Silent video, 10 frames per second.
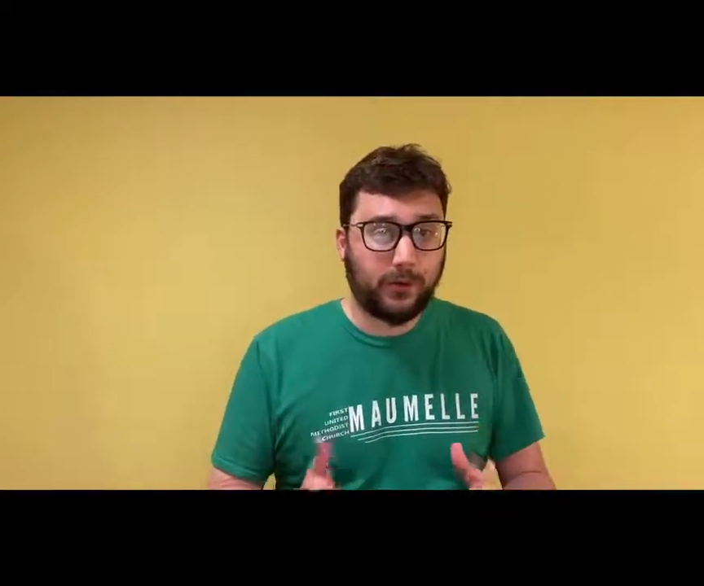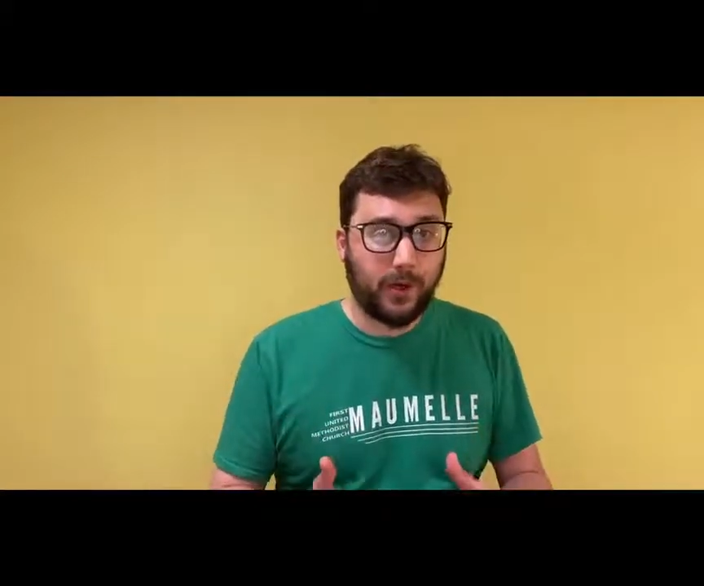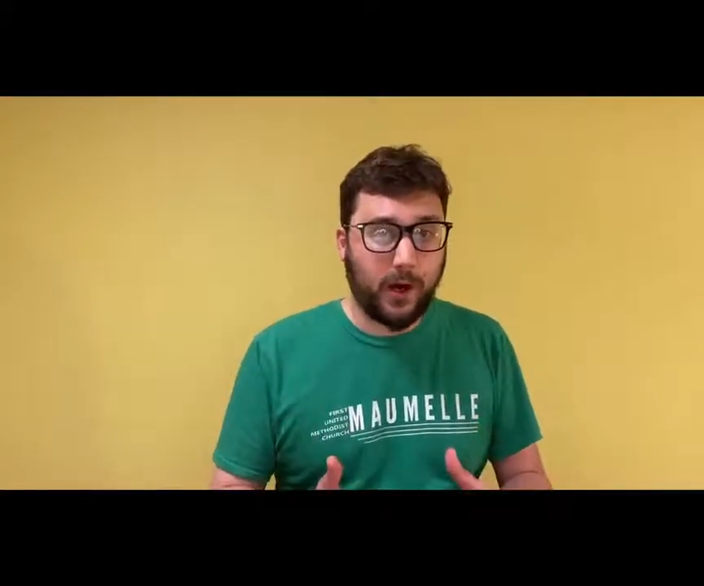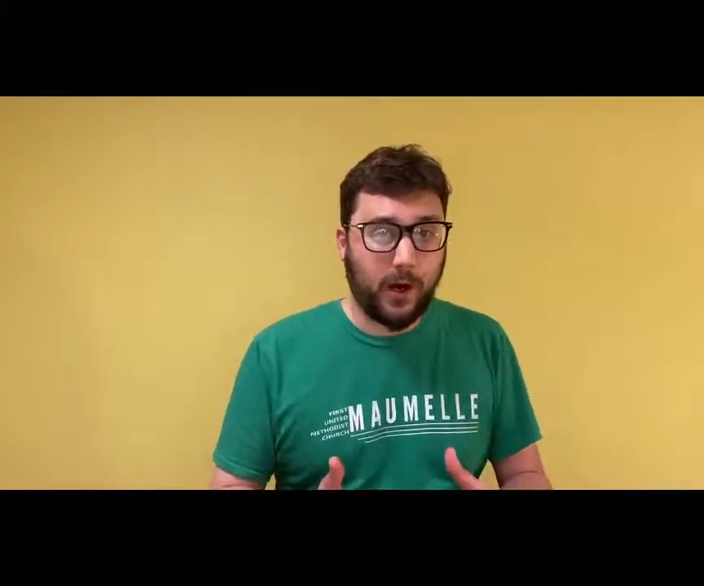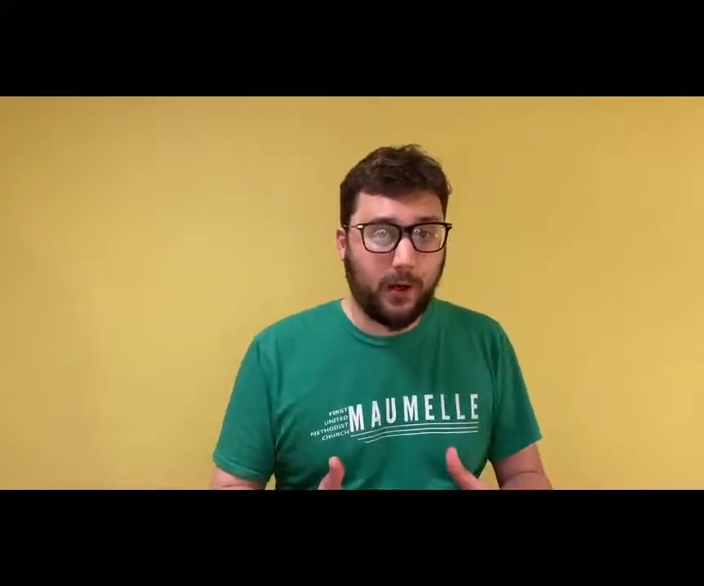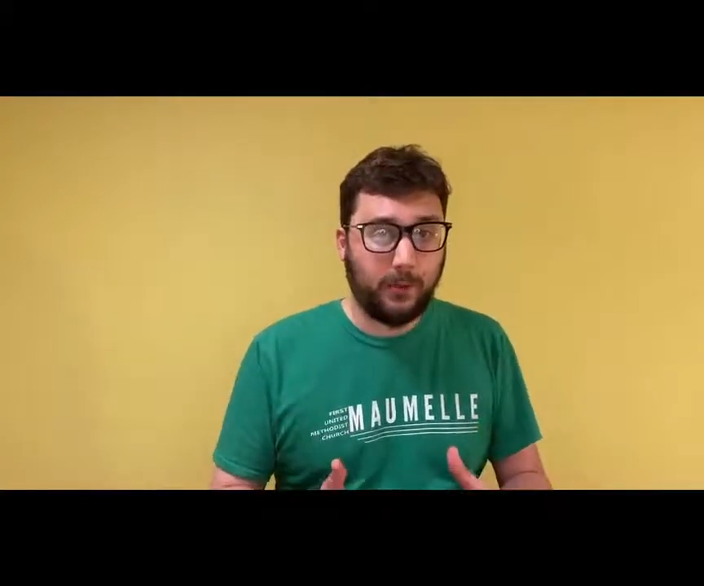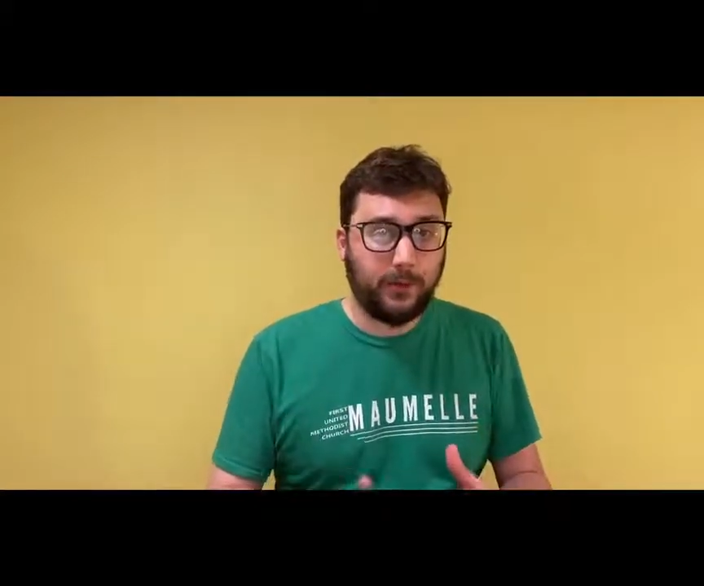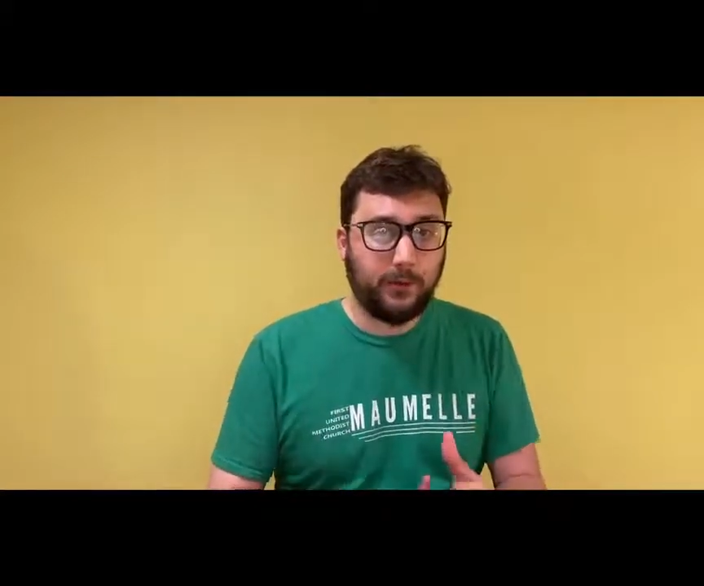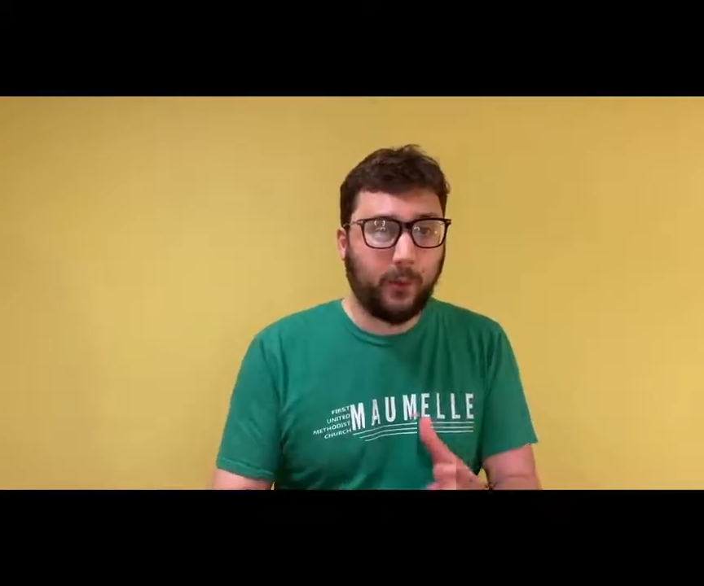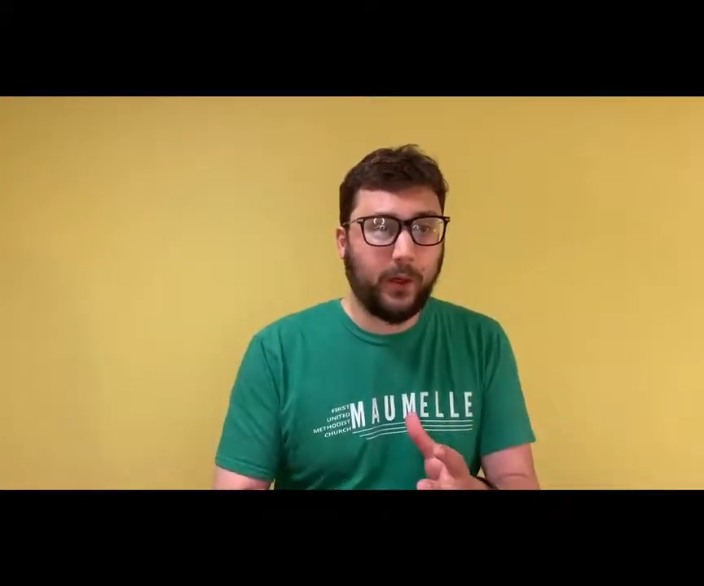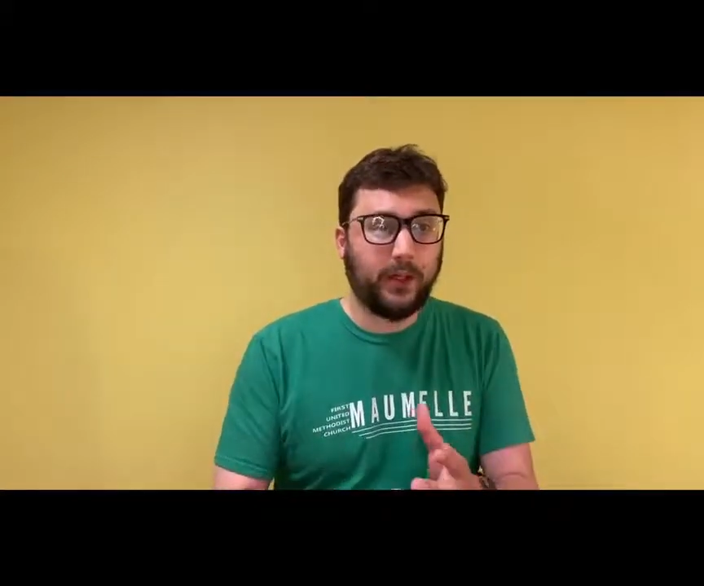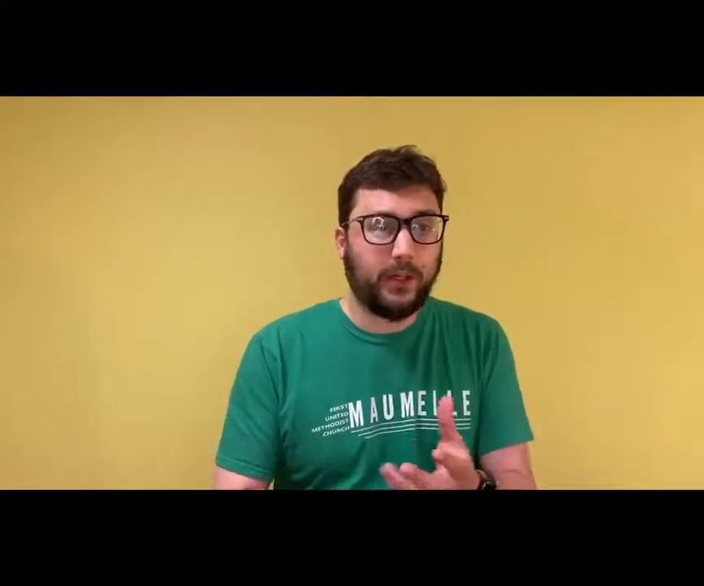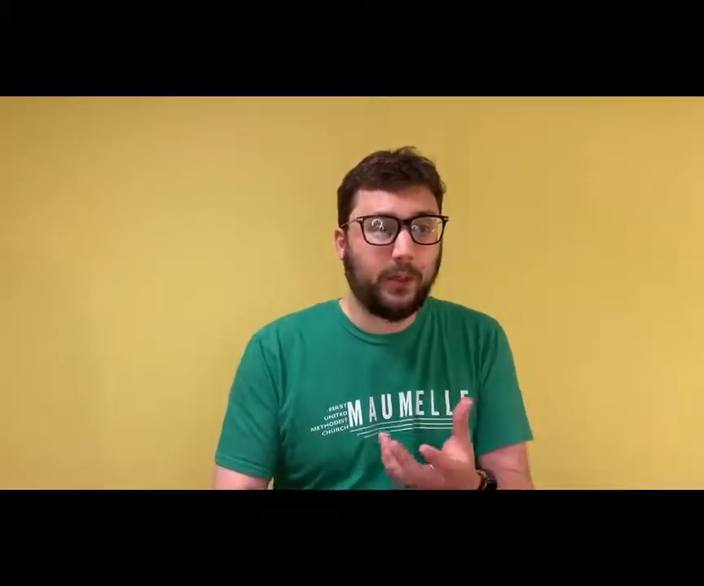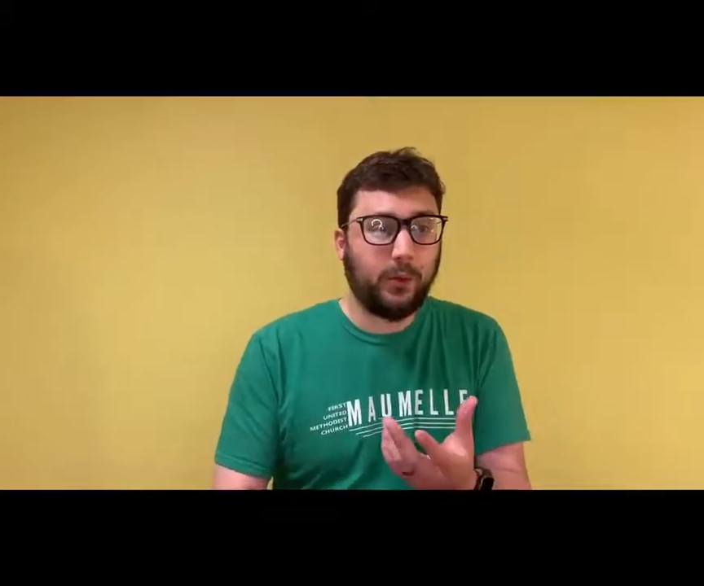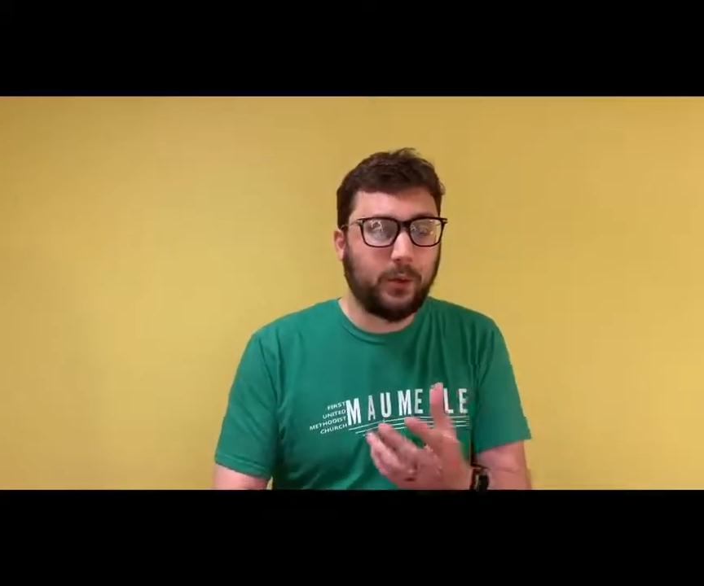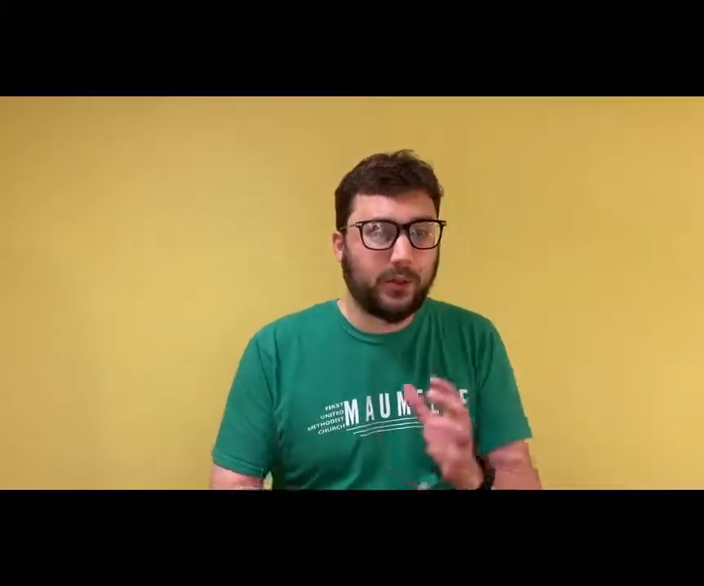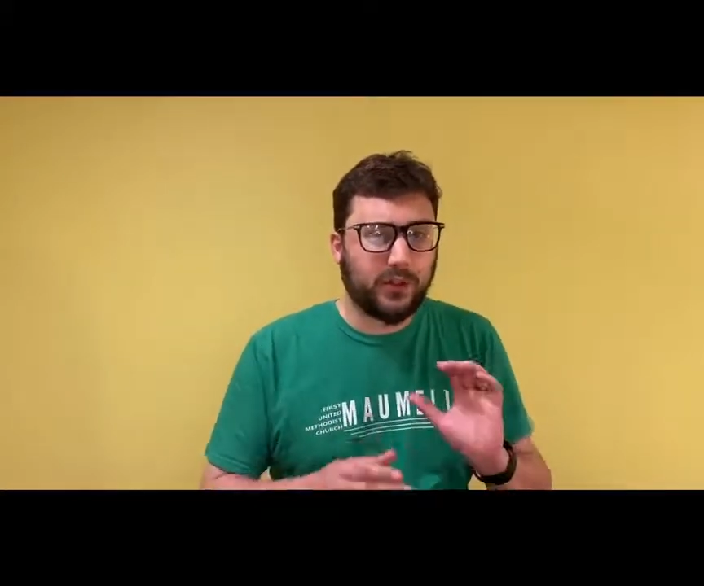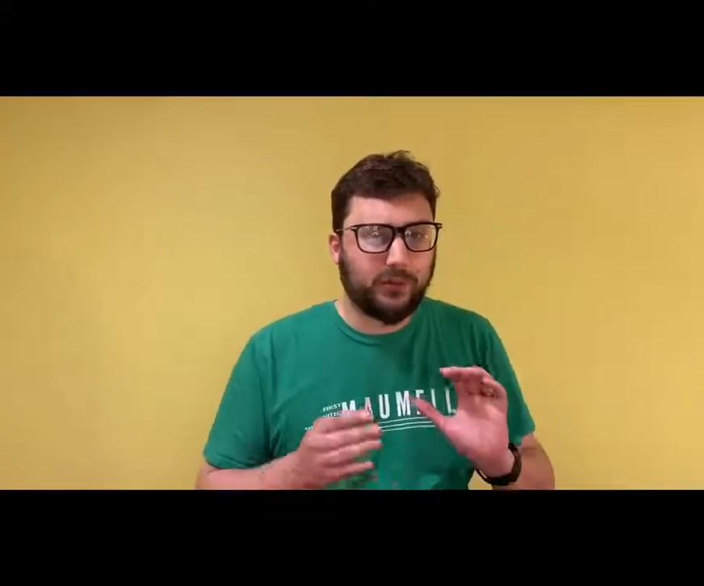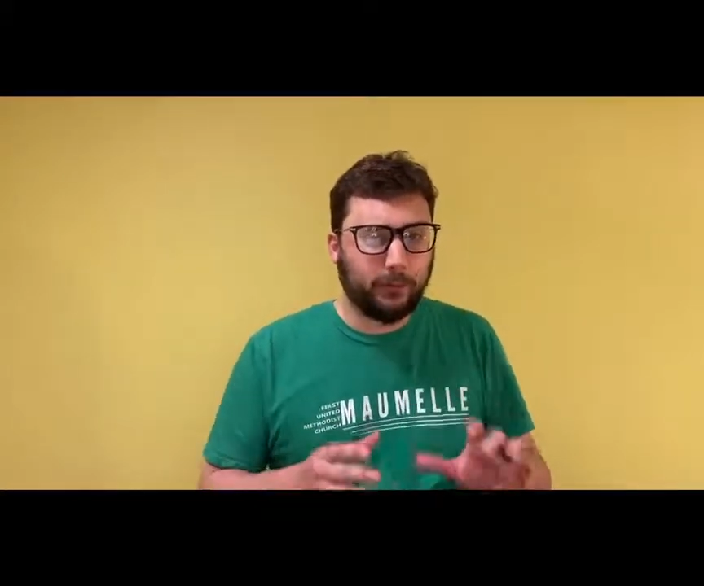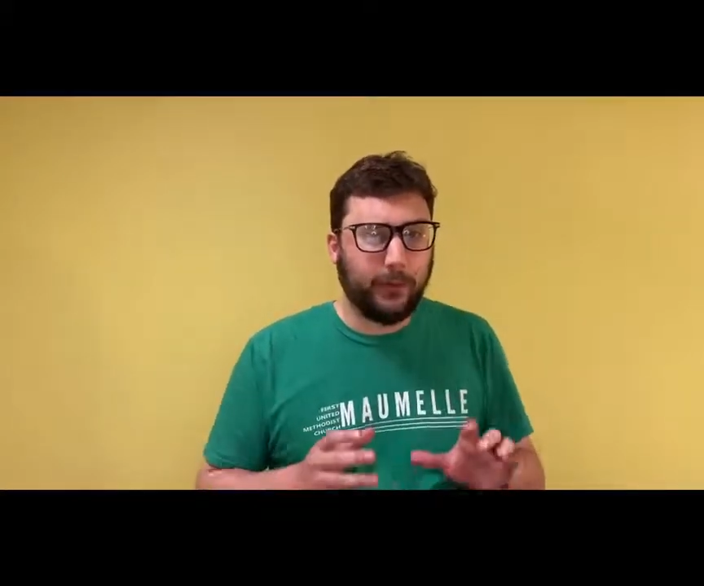jobs when you were just real